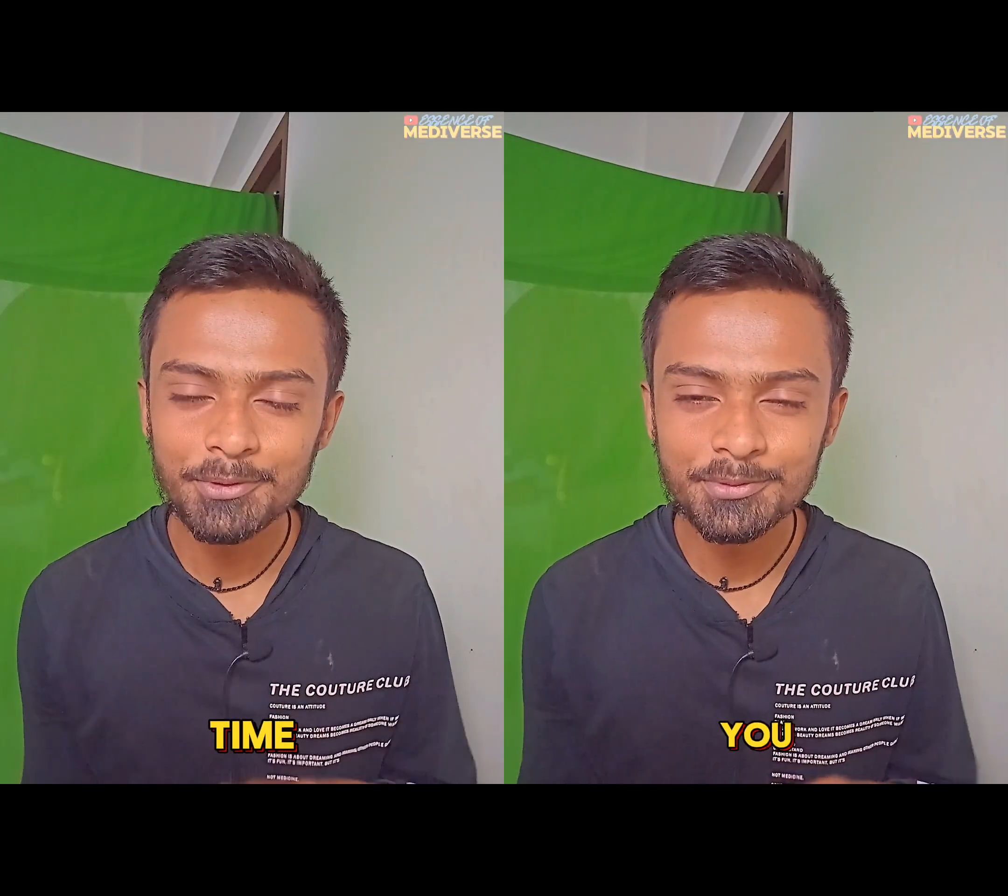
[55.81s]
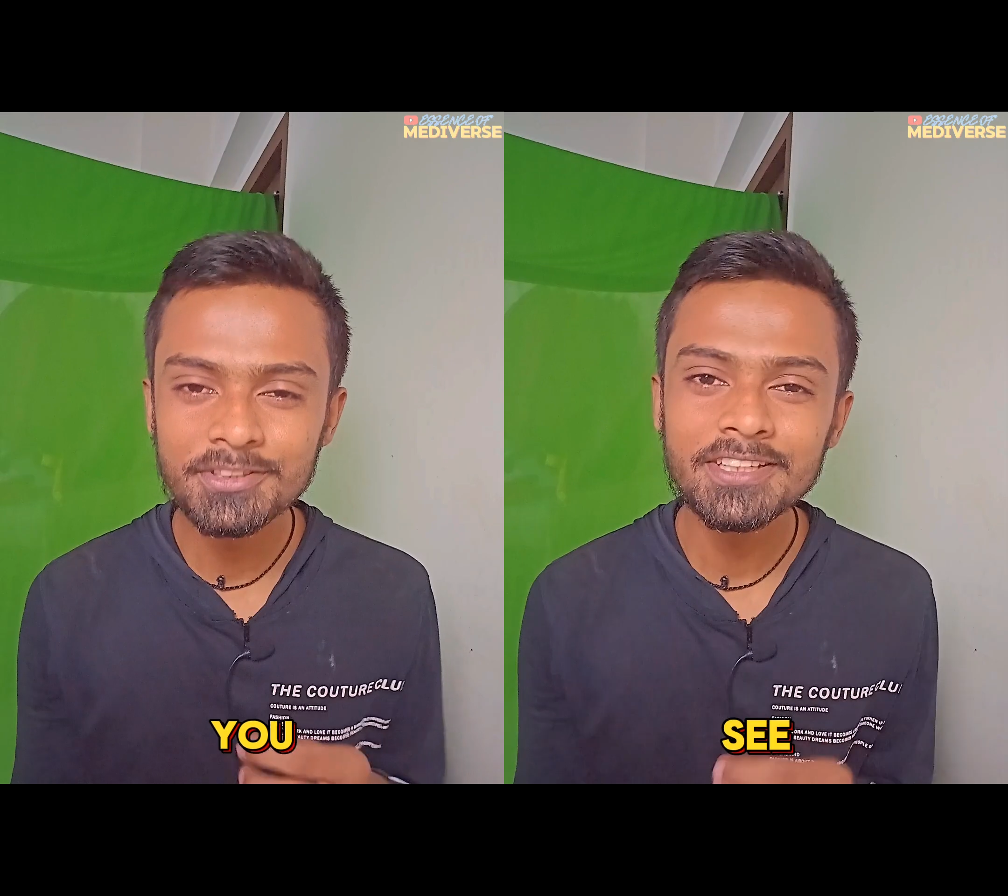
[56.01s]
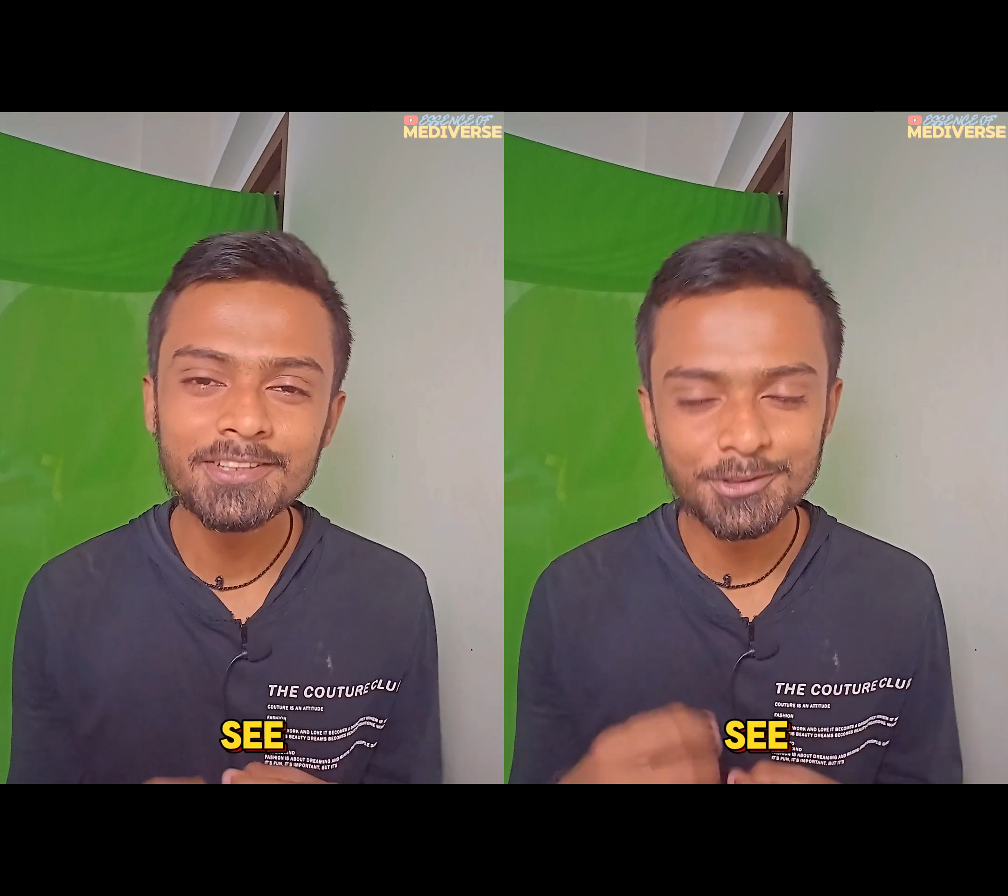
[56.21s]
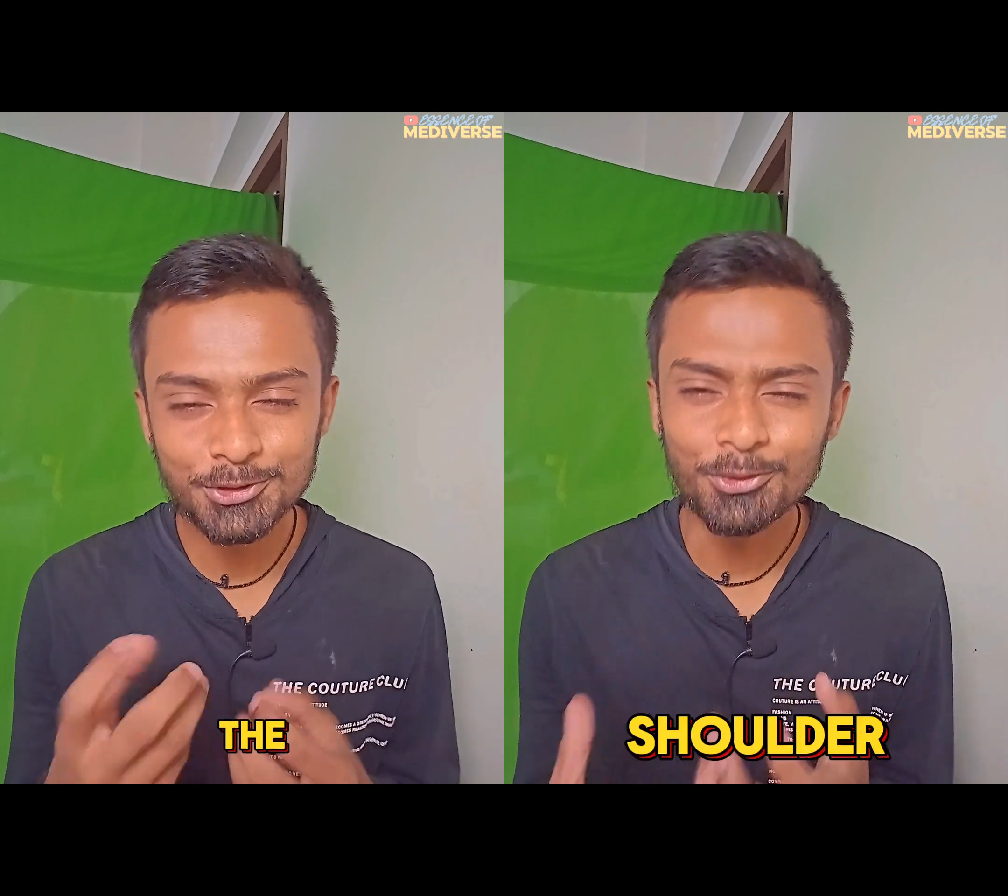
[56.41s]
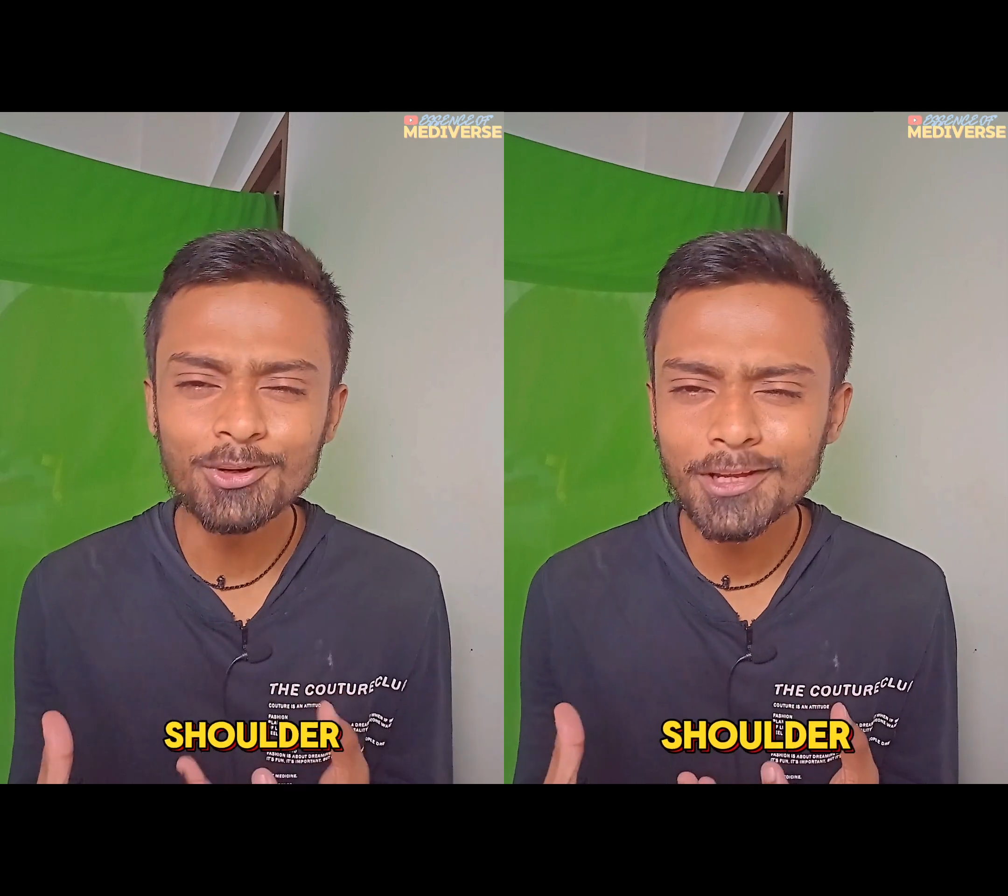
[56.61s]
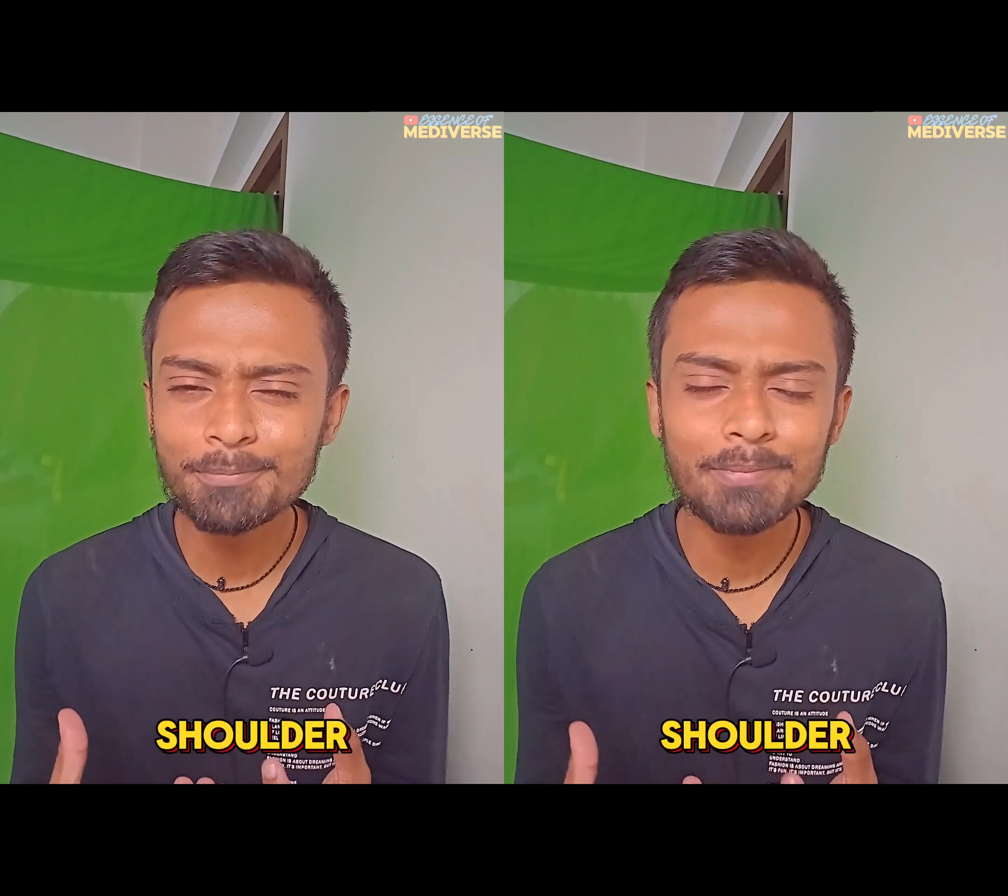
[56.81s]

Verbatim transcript: you see the shoulder